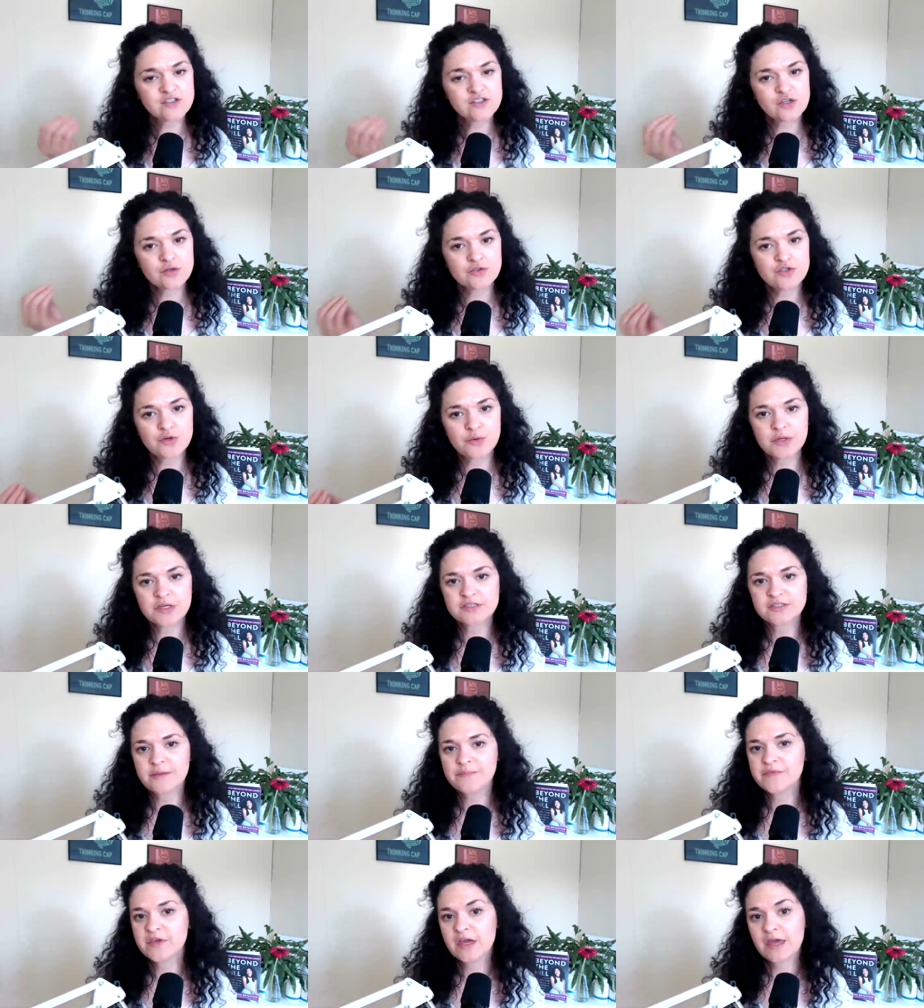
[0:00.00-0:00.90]
So doing
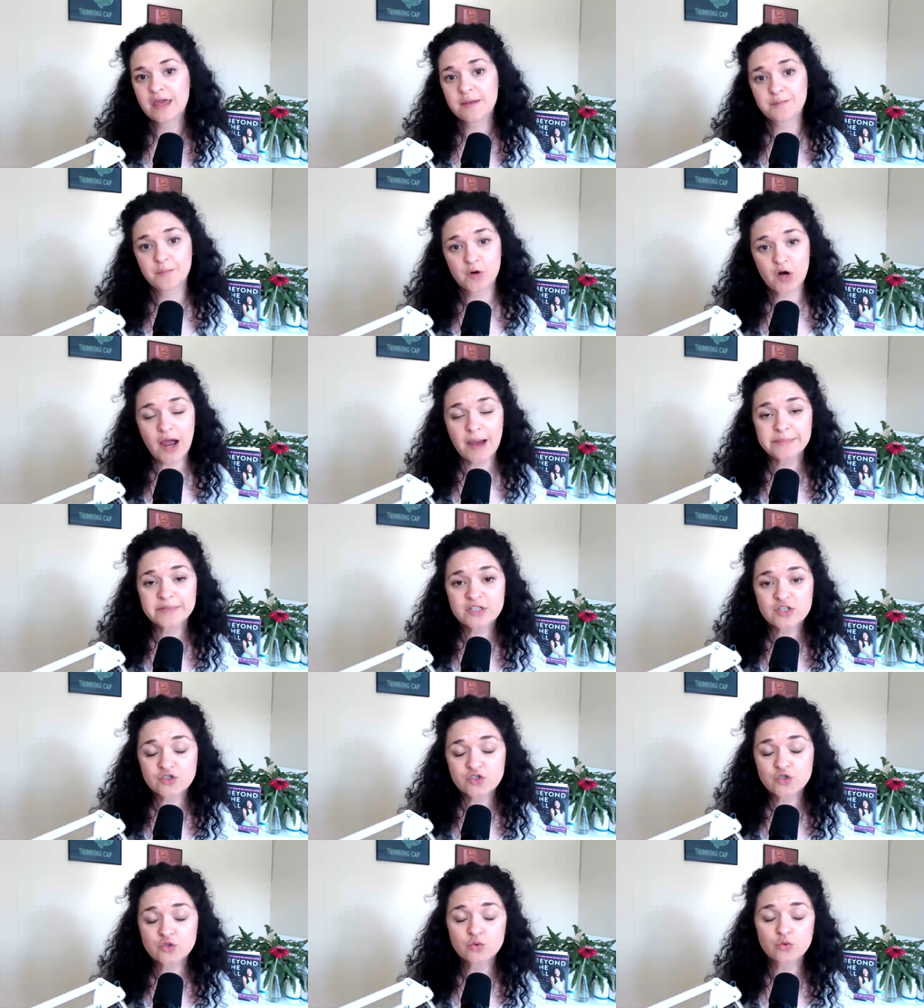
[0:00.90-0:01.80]
something like perhaps
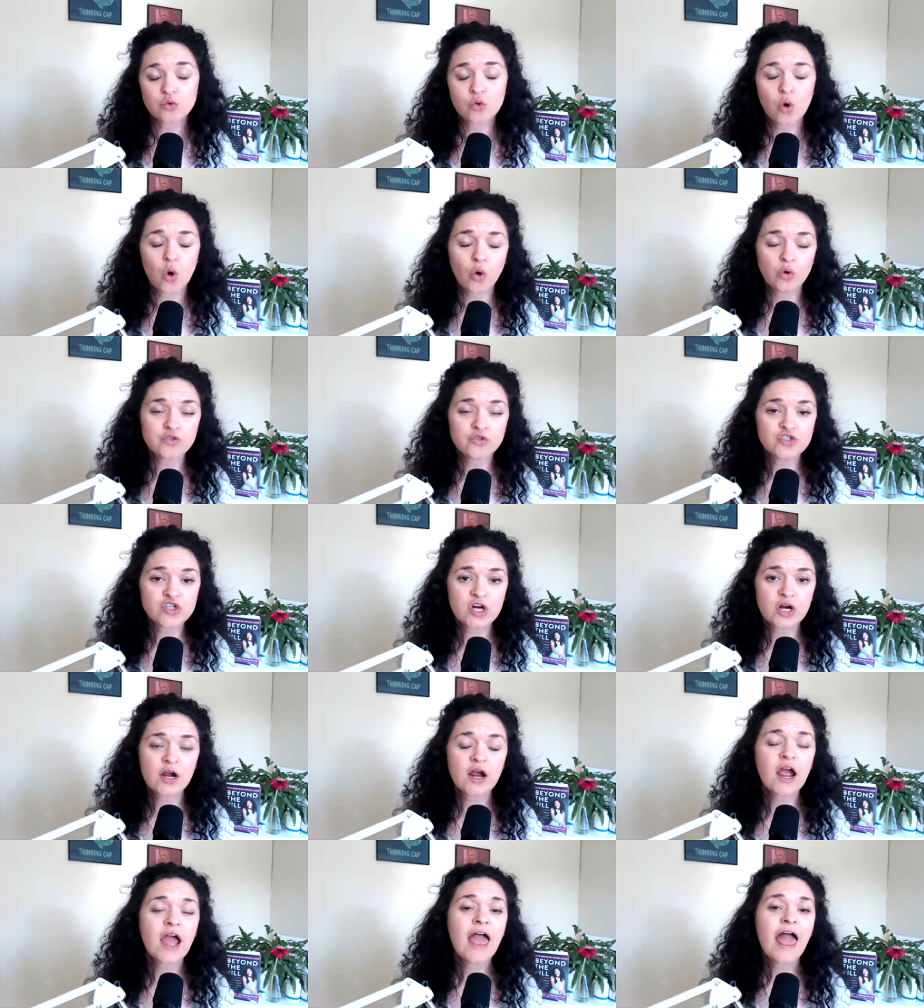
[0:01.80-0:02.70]
a stool
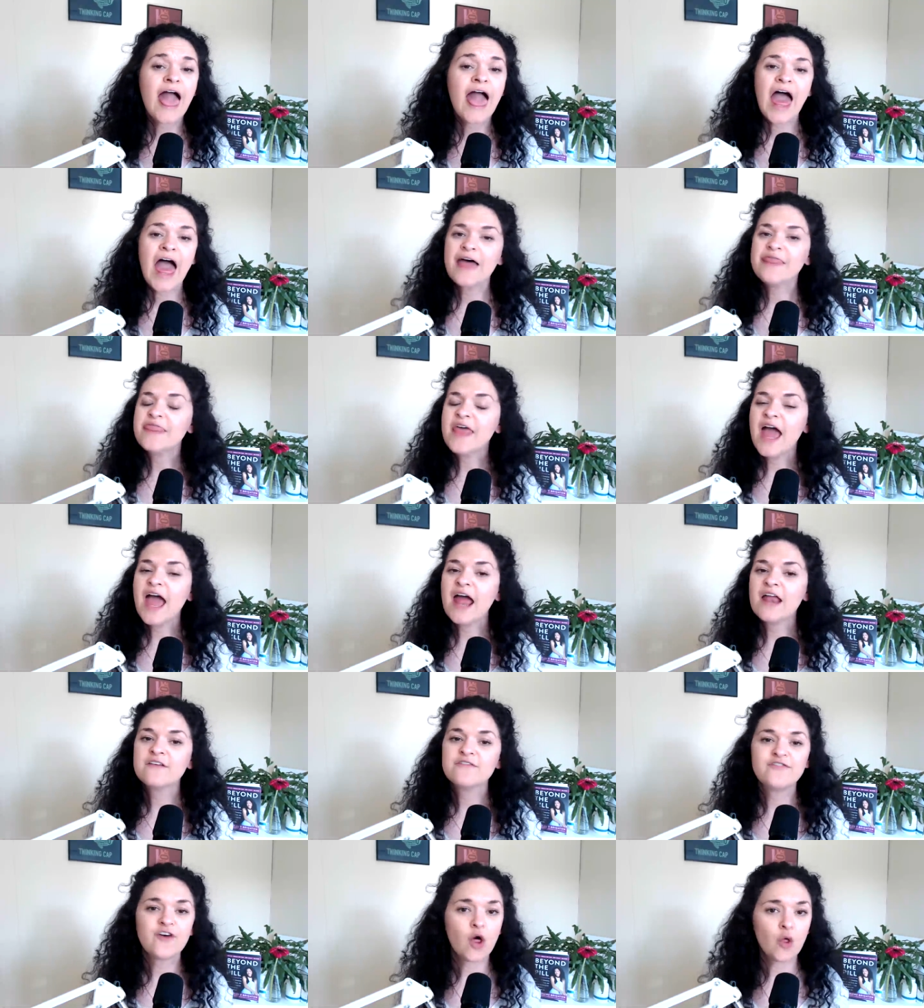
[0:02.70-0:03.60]
culture and
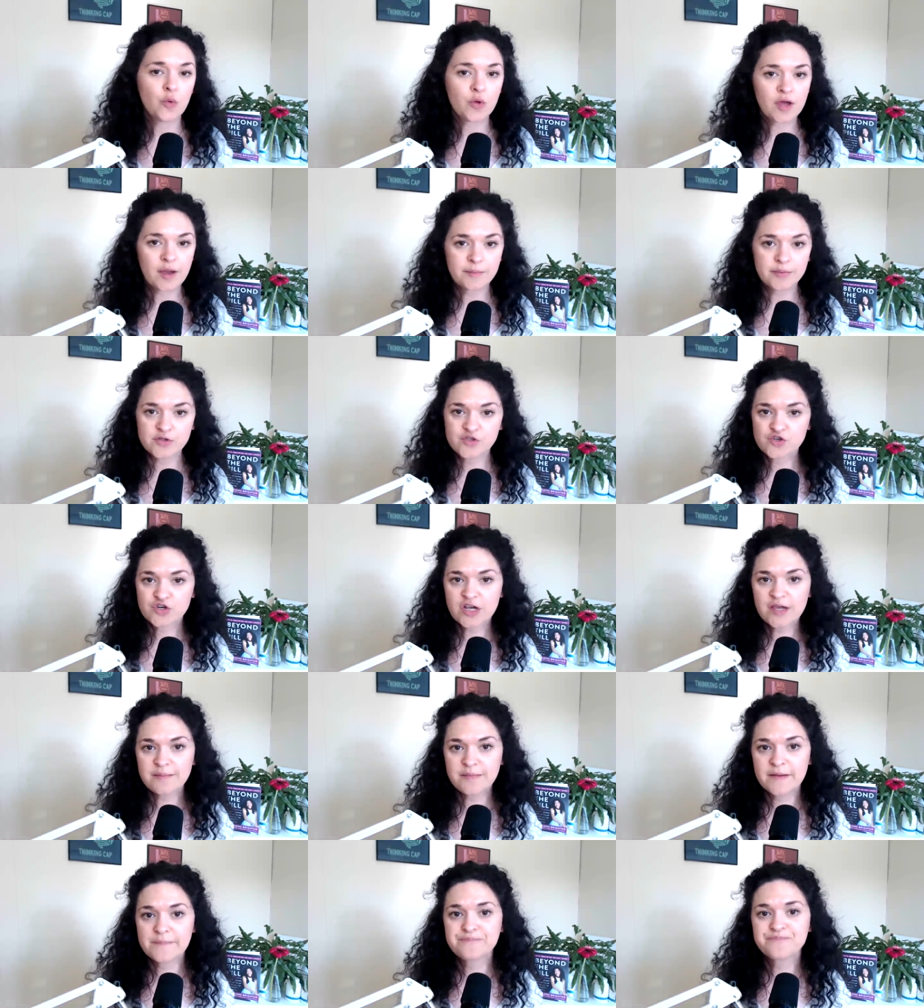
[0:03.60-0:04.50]
then following up with
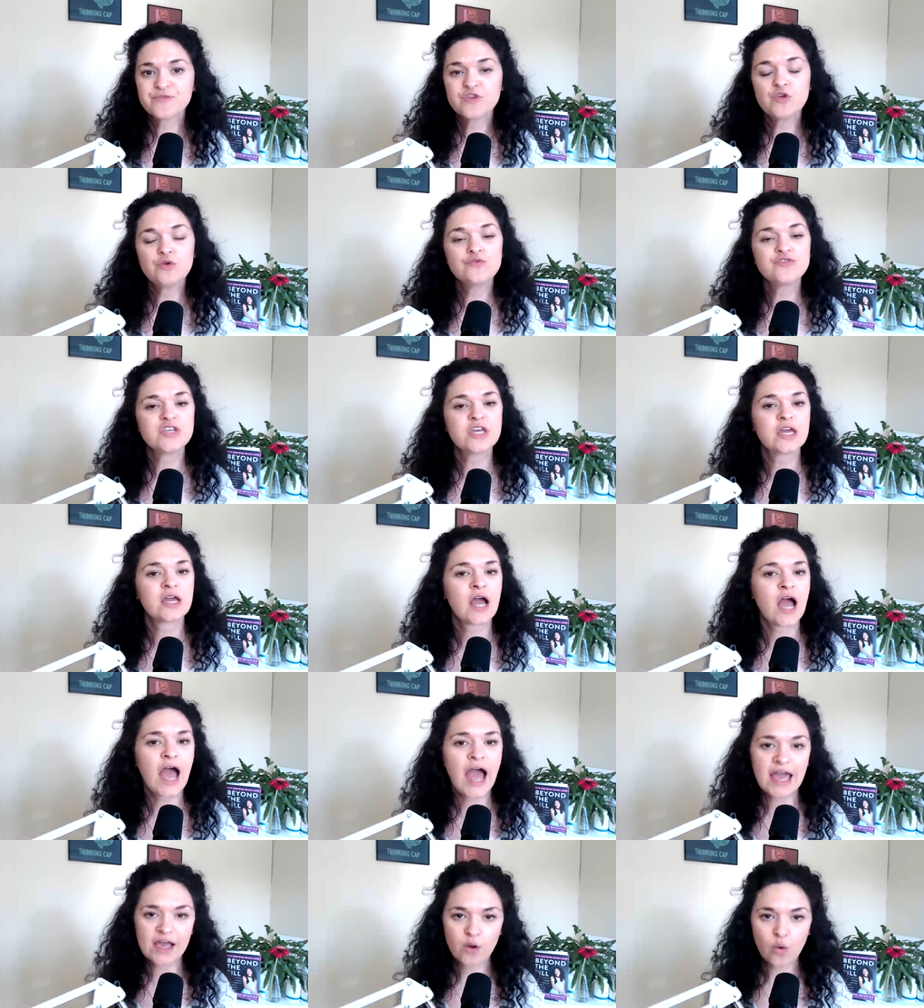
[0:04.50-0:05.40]
treatment using
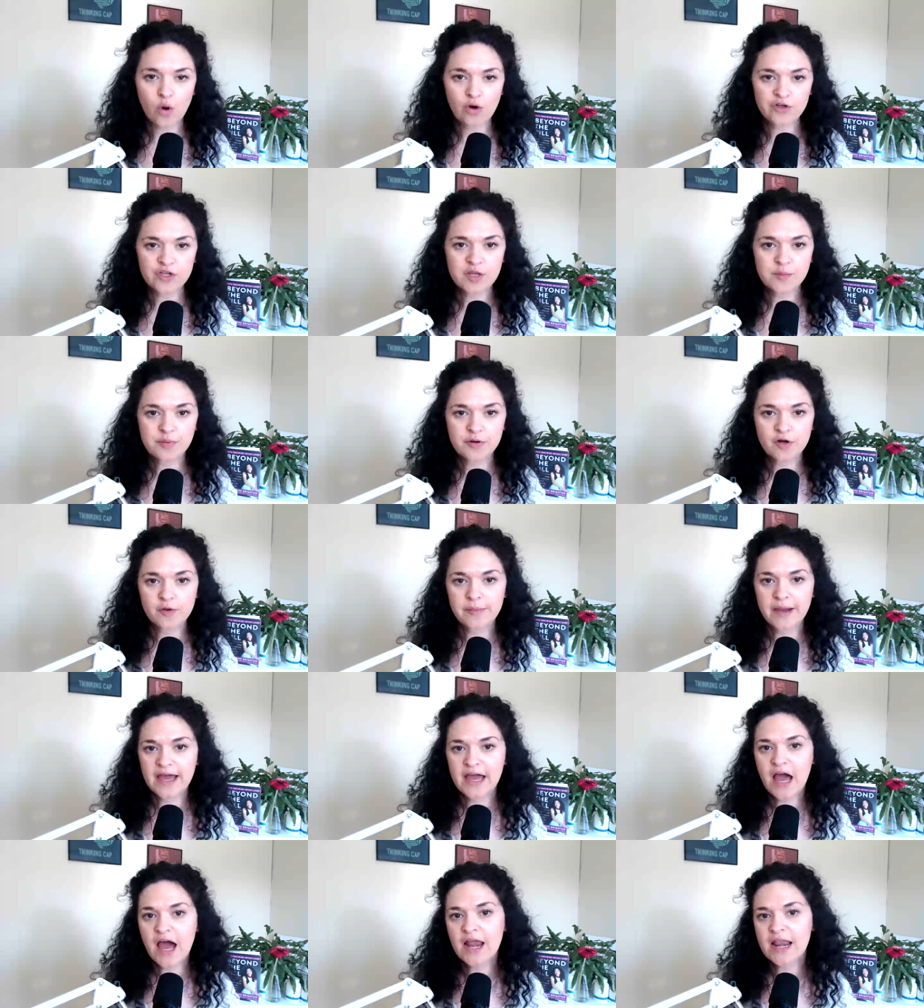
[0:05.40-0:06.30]
high quality
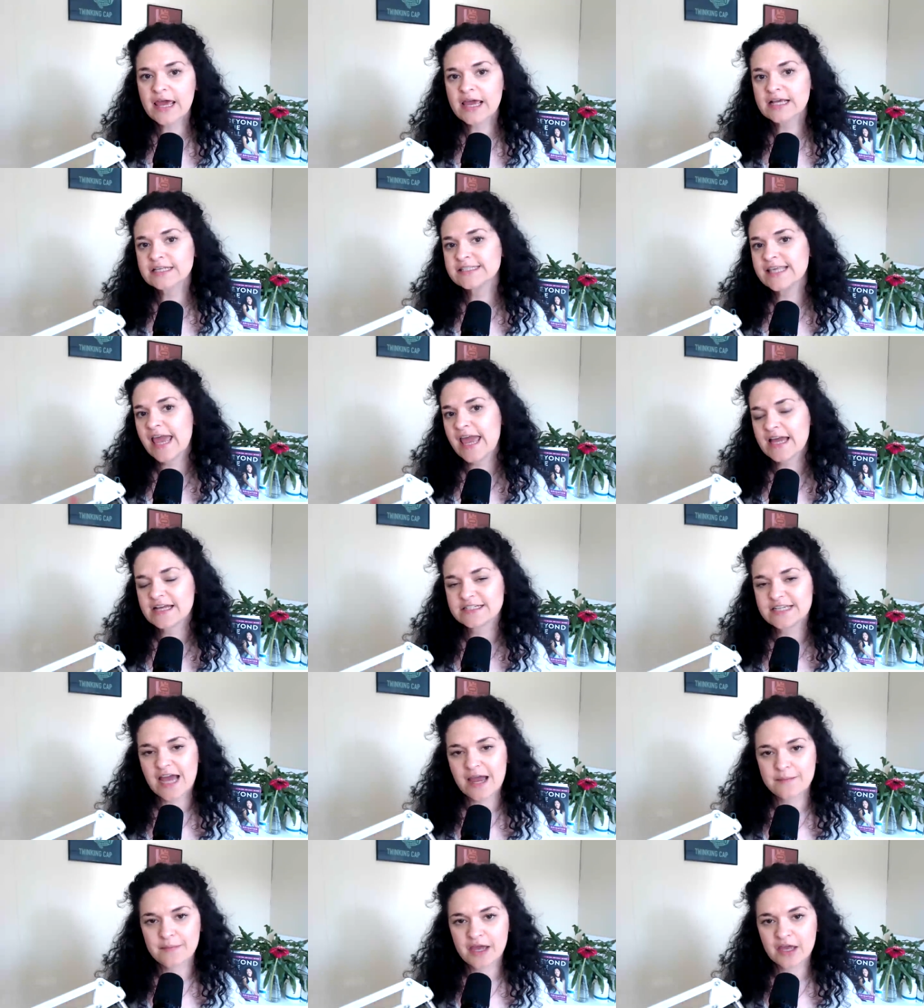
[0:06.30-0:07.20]
probiotics,
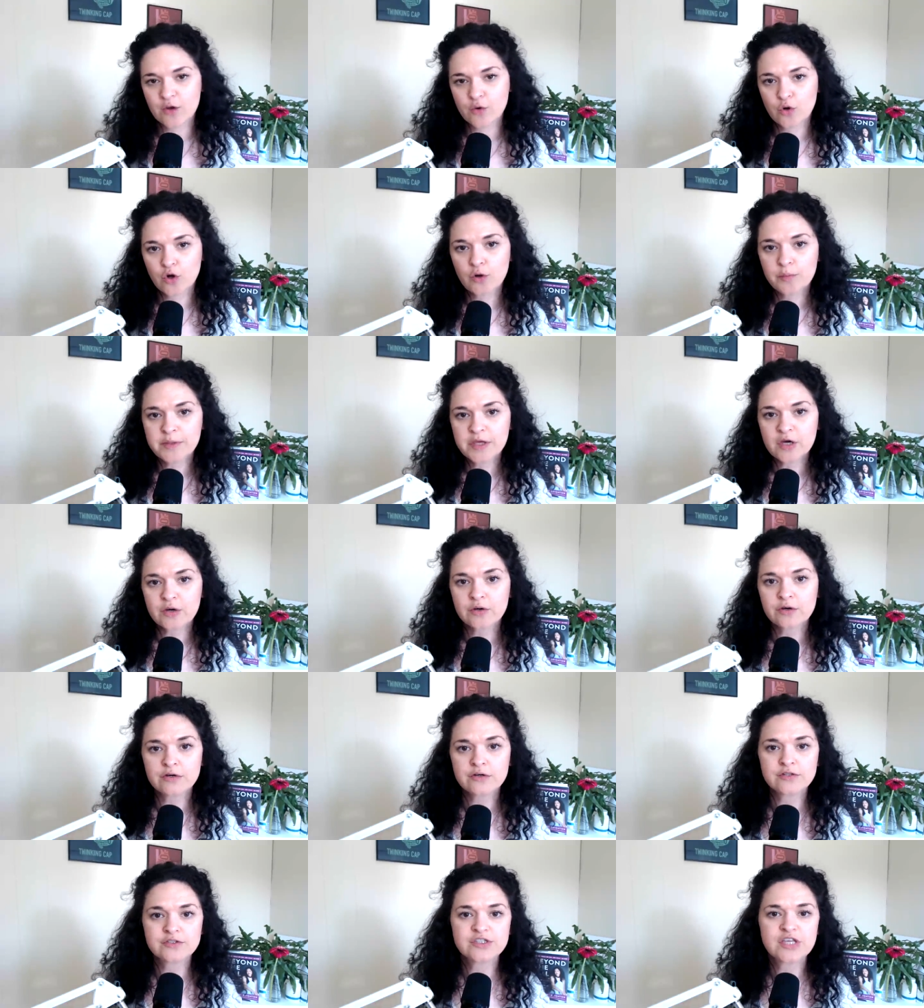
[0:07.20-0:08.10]

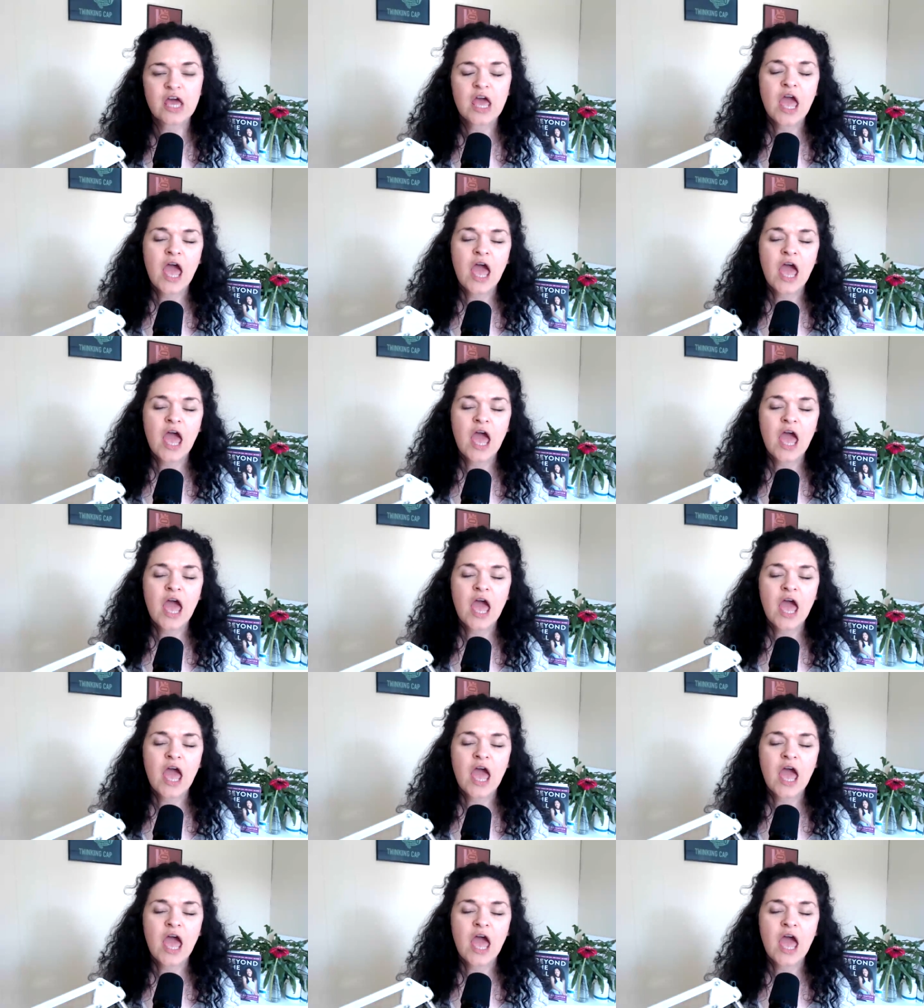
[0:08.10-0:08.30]
antimicrobials,